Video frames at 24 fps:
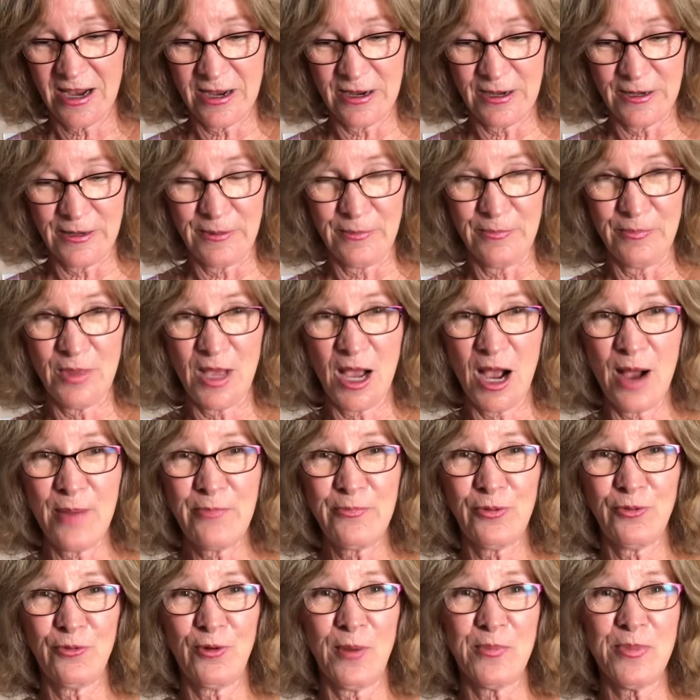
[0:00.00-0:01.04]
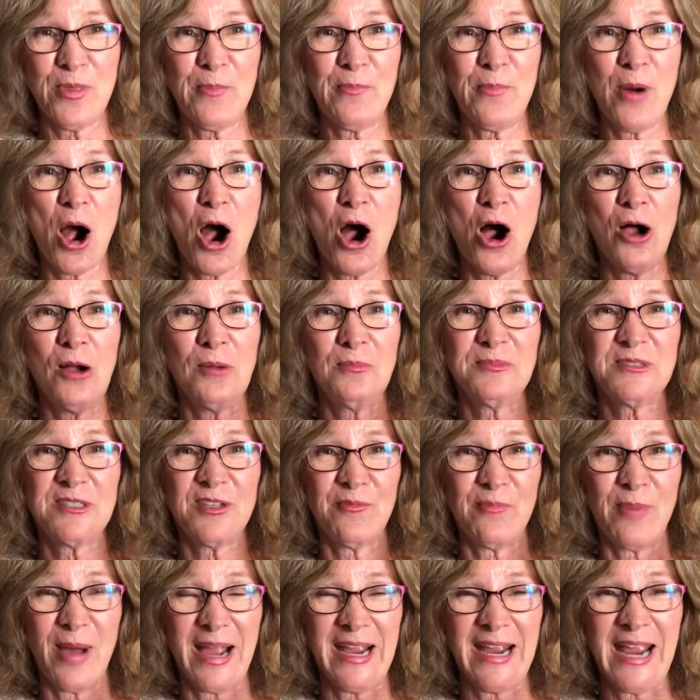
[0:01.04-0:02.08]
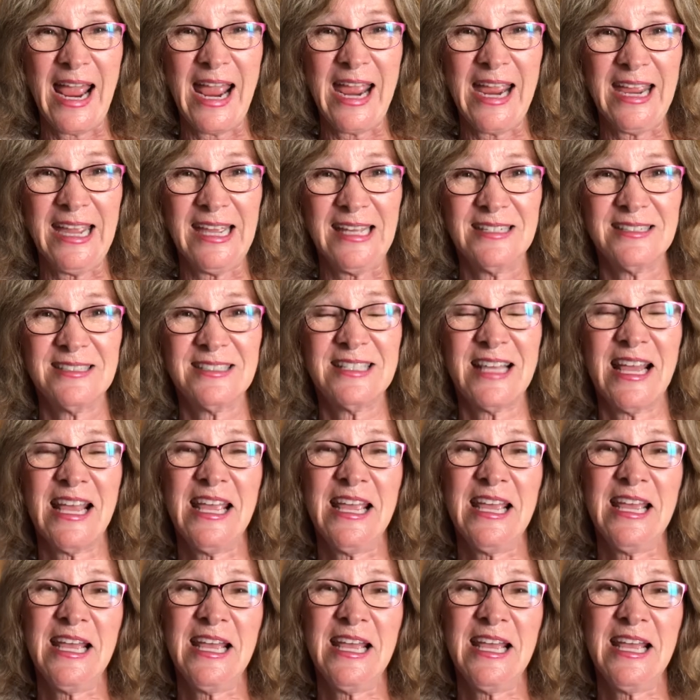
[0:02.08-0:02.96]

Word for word: um, up from the palms of my hands.